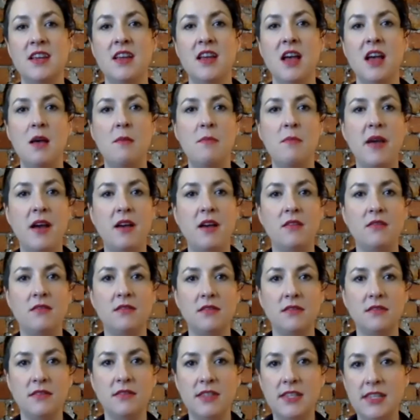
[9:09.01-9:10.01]
about
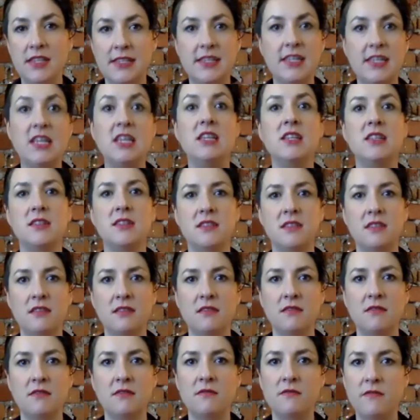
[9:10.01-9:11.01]
disease
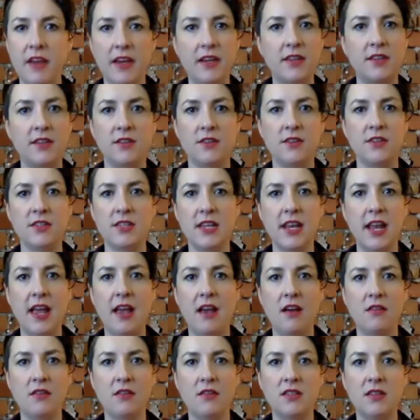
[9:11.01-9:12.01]
vectors and
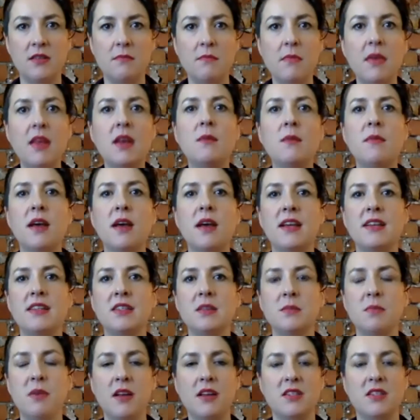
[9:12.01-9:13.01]
how to minimize
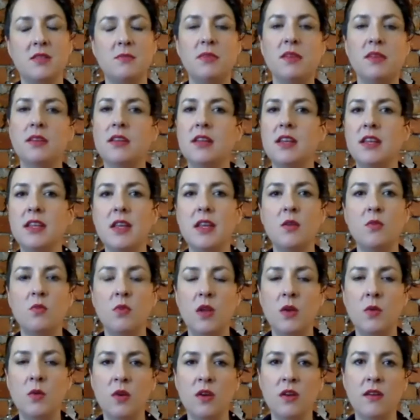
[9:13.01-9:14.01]
the possibility that
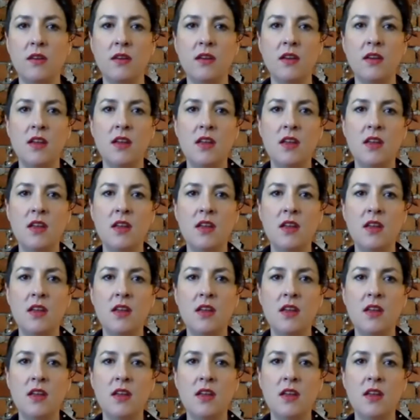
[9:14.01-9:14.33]
we would